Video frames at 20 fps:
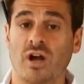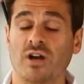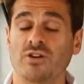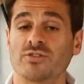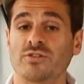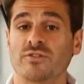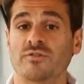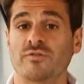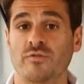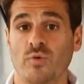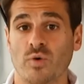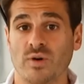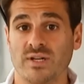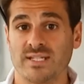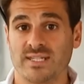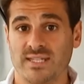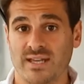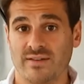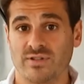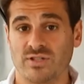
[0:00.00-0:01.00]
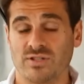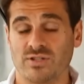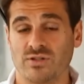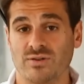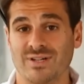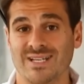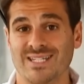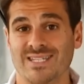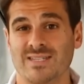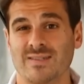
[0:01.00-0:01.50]
147
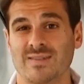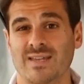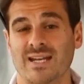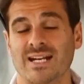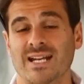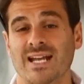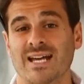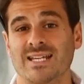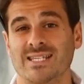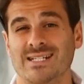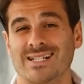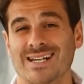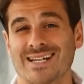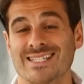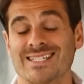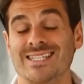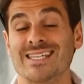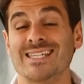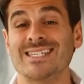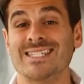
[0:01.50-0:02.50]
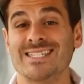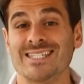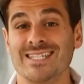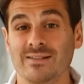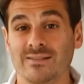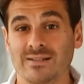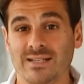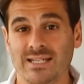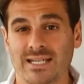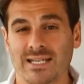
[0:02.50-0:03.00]
degrees, so that it has a nice
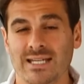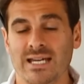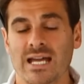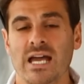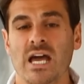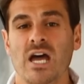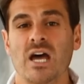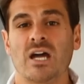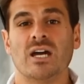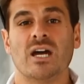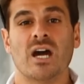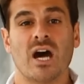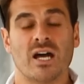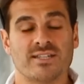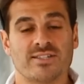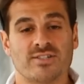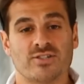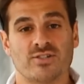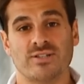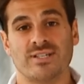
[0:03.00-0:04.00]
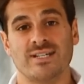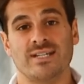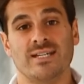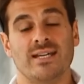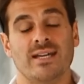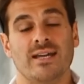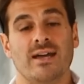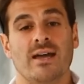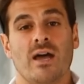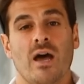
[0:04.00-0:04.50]
silky,
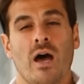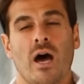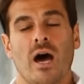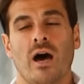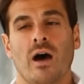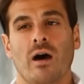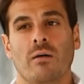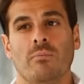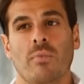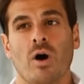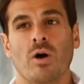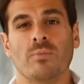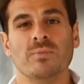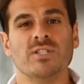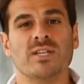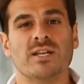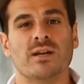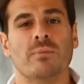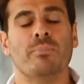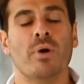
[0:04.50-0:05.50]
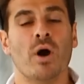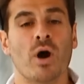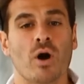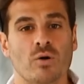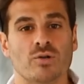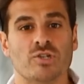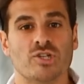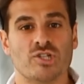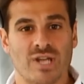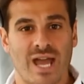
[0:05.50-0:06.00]
custardy, almost like a
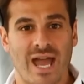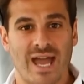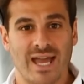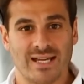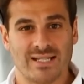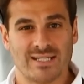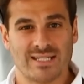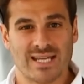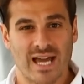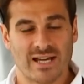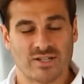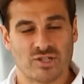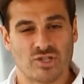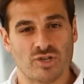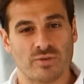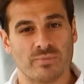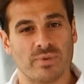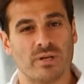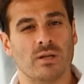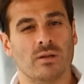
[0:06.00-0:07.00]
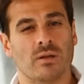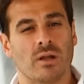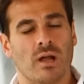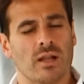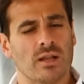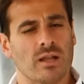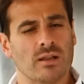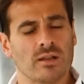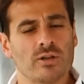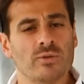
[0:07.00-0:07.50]
poached egg texture, but
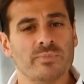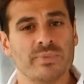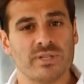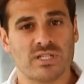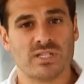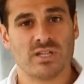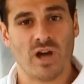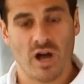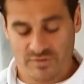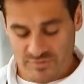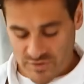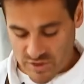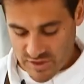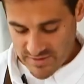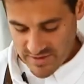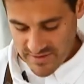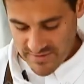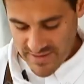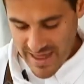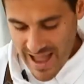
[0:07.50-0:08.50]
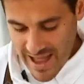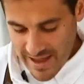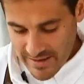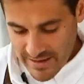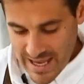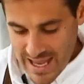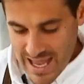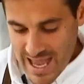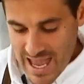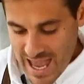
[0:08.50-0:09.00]
a little bit softer than that.